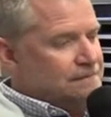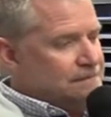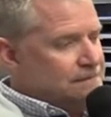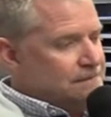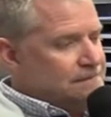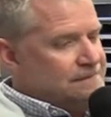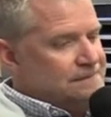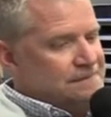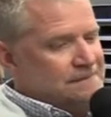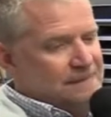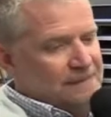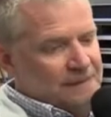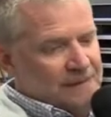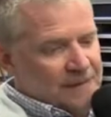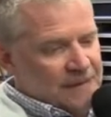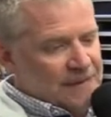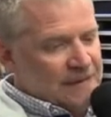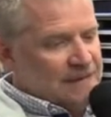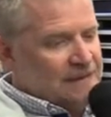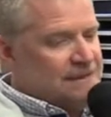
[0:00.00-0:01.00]

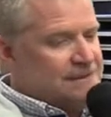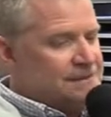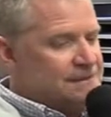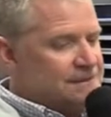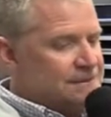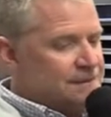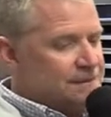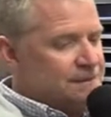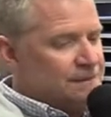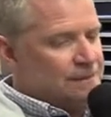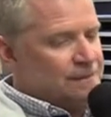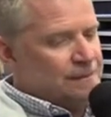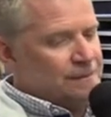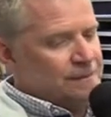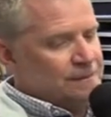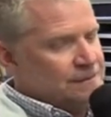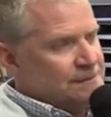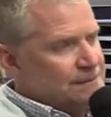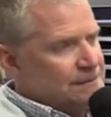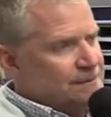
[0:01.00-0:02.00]
this
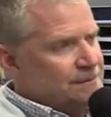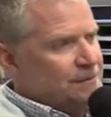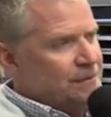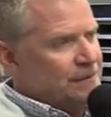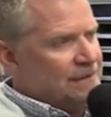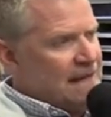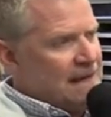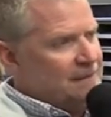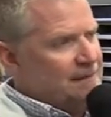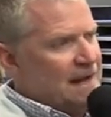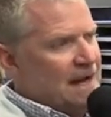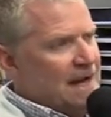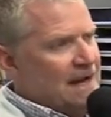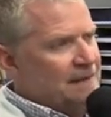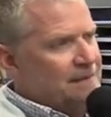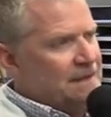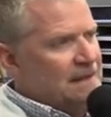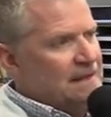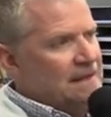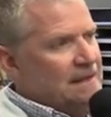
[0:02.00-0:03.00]
put that
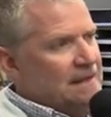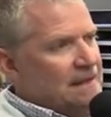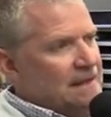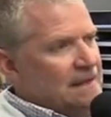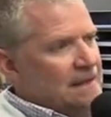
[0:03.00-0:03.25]
behind me.